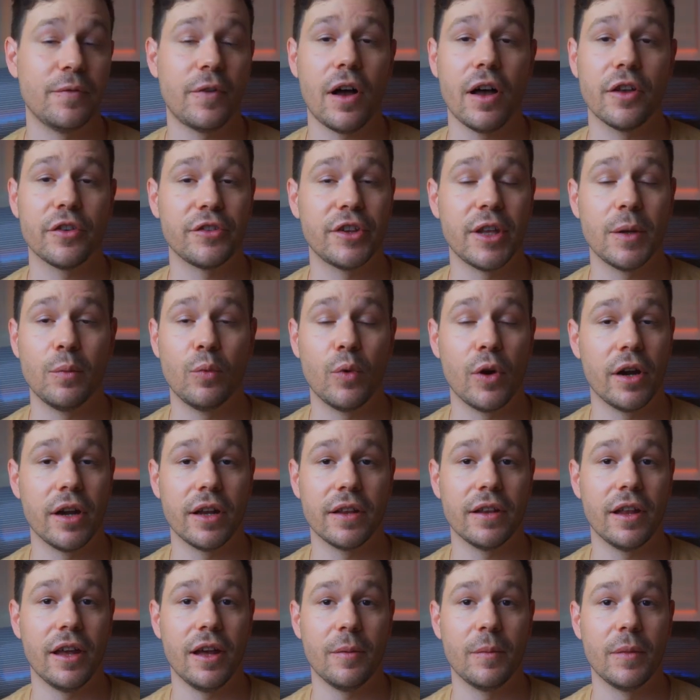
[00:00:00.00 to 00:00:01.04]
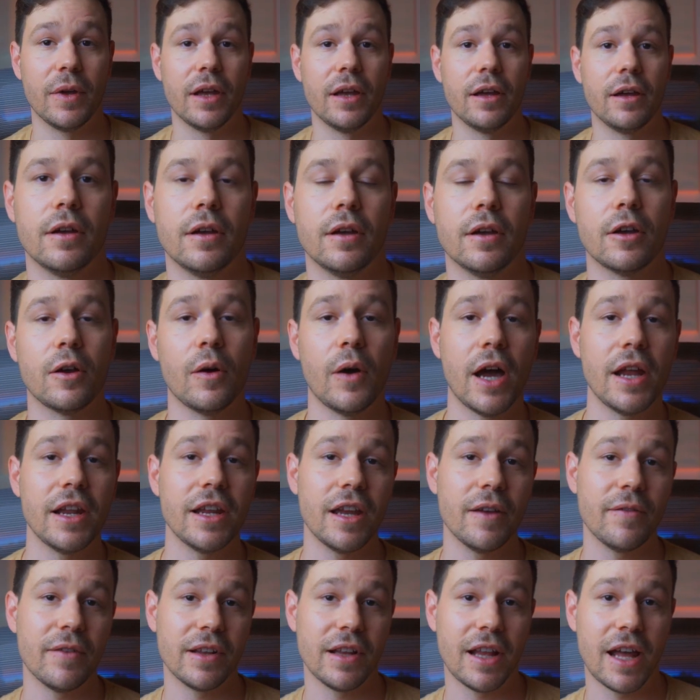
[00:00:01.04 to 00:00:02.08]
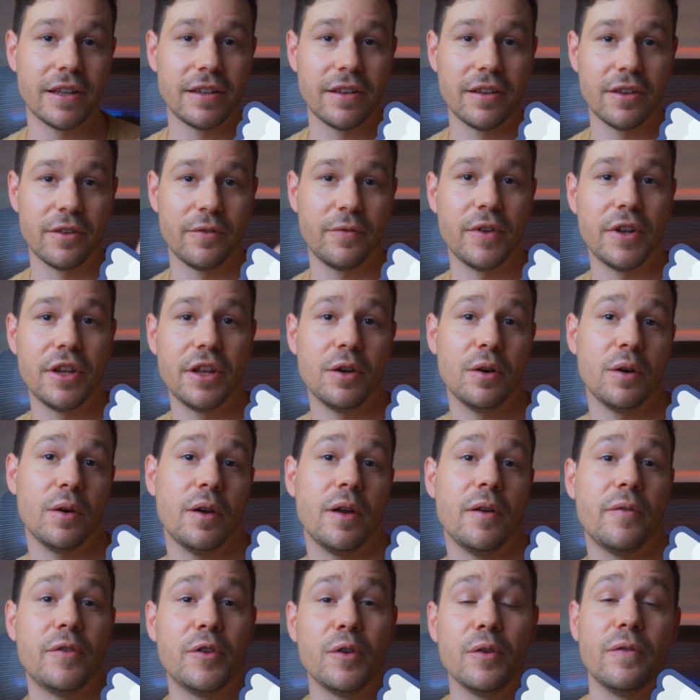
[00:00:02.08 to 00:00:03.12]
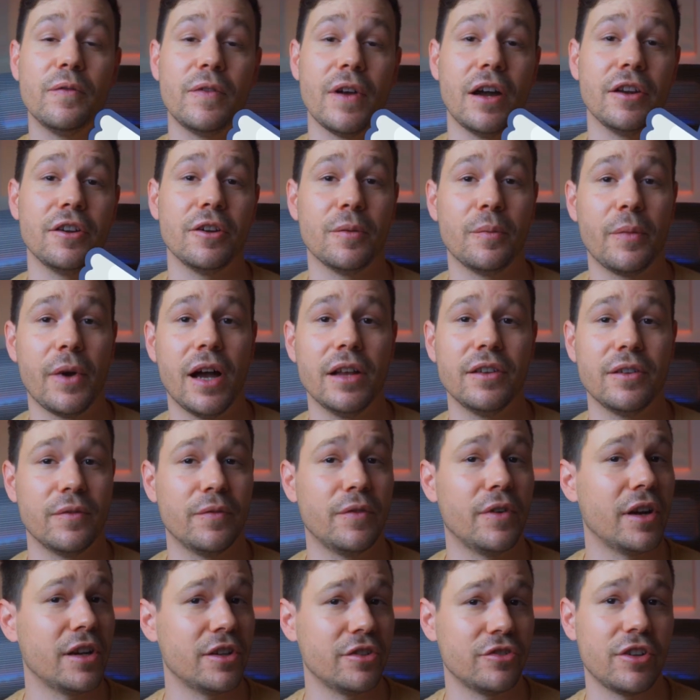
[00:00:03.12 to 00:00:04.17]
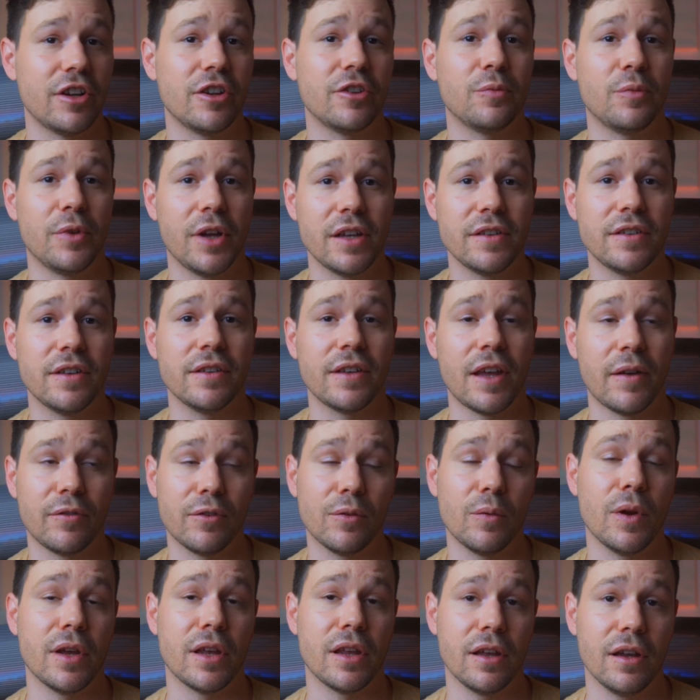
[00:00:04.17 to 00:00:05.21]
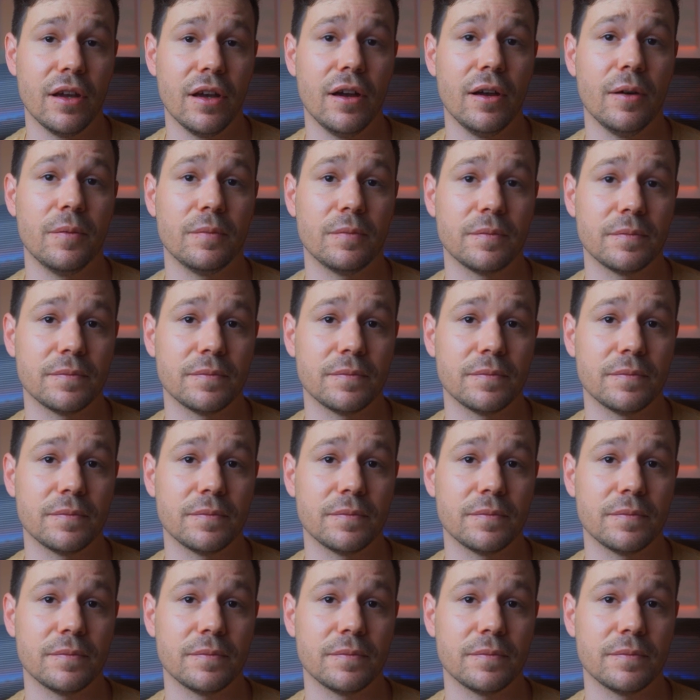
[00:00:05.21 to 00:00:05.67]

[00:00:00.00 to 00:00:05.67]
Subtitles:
fall asleep wearing them. Go ahead and give a like to this video if you found your buds in very strange places after waking up.